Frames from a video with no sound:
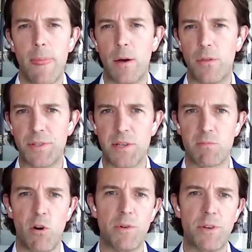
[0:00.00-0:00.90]
This is
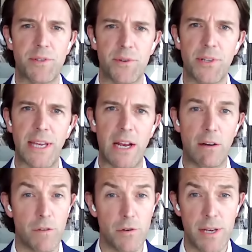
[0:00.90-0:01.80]
what we saw again
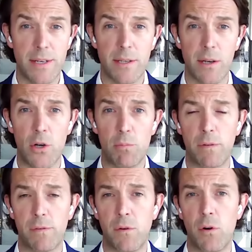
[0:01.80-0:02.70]
a few years ago
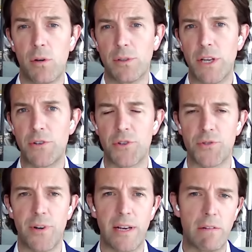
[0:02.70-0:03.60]
before the
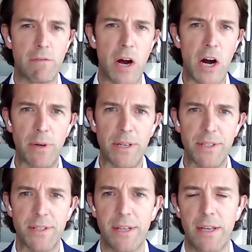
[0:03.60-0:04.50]
interest rate
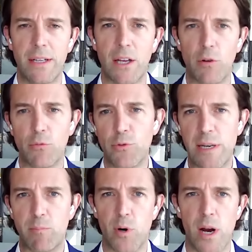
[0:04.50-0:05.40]
environment kind of
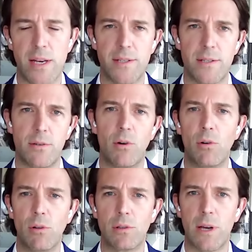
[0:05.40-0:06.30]
repriced
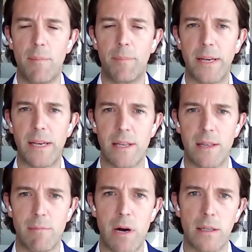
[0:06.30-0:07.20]
all companies
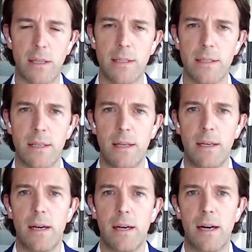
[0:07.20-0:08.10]
in the market,
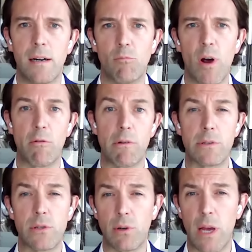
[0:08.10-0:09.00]
where we
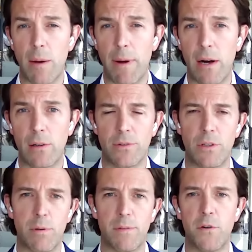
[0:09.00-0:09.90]
were talking about
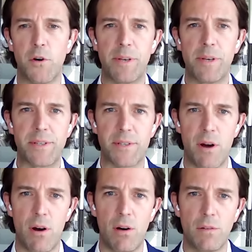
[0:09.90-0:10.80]
the performance
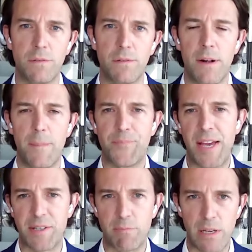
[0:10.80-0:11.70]
of
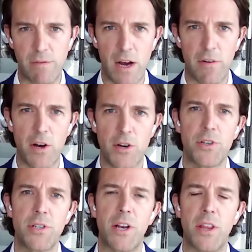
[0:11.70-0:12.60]
the S&P
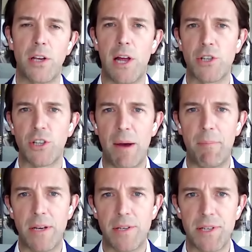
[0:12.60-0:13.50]
500 and other large
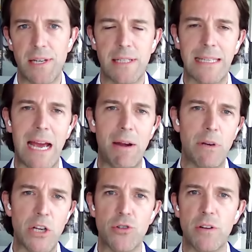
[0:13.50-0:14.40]
cap indices, again,
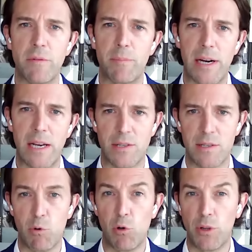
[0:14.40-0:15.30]
being driven by a
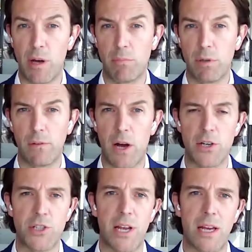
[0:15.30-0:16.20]
small number of
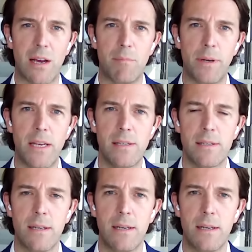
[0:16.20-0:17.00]
large tech companies.